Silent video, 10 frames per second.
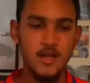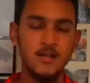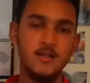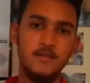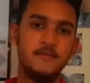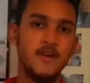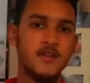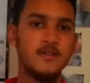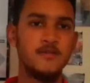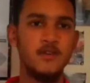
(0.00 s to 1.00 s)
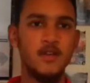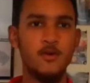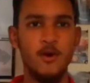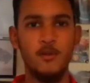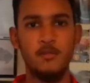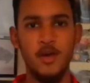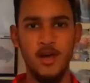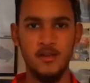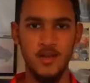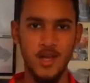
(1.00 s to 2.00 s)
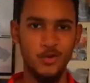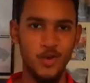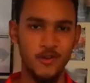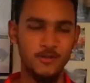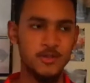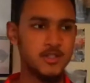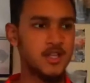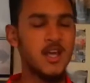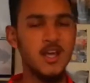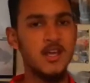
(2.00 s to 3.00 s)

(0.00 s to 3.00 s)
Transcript: defensively compact and you have to stay